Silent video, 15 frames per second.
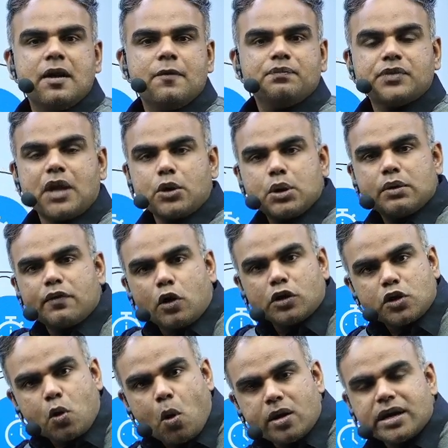Now you have all the
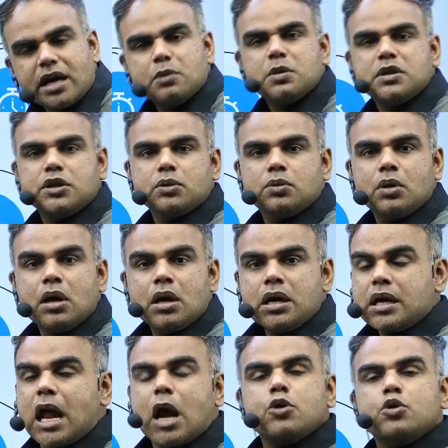content with you.
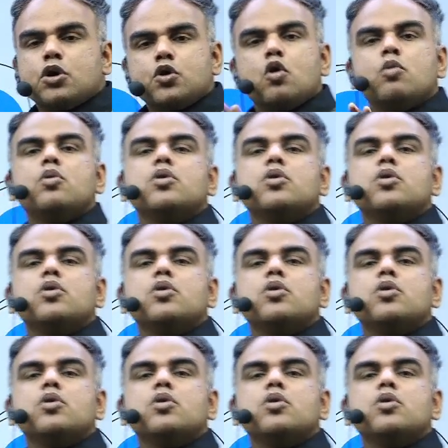Now you're no more